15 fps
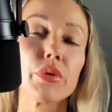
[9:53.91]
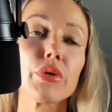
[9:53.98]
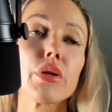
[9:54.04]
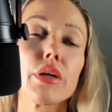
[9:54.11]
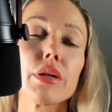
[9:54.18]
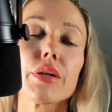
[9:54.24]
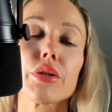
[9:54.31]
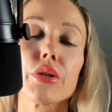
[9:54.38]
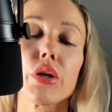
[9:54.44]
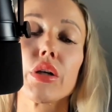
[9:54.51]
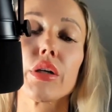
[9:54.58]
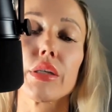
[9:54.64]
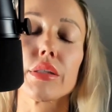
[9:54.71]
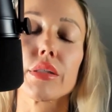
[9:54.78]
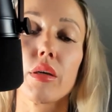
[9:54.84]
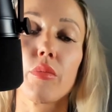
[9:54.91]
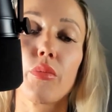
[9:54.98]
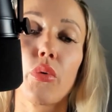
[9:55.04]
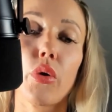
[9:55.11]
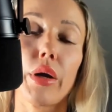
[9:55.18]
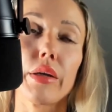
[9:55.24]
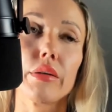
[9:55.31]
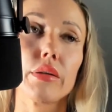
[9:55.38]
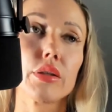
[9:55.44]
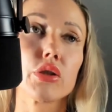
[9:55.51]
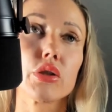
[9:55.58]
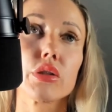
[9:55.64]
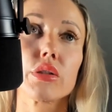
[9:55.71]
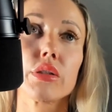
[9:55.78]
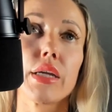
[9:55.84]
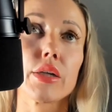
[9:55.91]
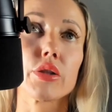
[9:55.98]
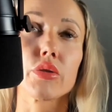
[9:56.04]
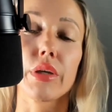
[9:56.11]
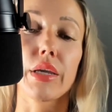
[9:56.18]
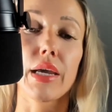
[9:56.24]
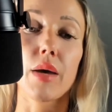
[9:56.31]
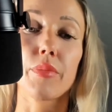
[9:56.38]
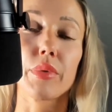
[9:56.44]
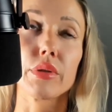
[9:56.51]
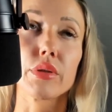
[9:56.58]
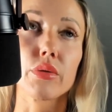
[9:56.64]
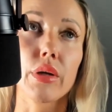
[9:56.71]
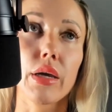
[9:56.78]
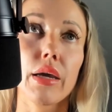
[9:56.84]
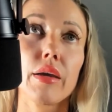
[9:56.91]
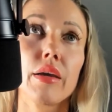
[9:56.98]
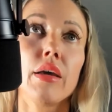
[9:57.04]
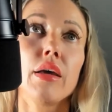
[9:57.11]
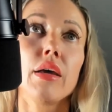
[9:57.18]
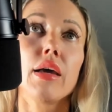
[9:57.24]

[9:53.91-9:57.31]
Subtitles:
you're going to turn at some point. It just naturally happens, okay?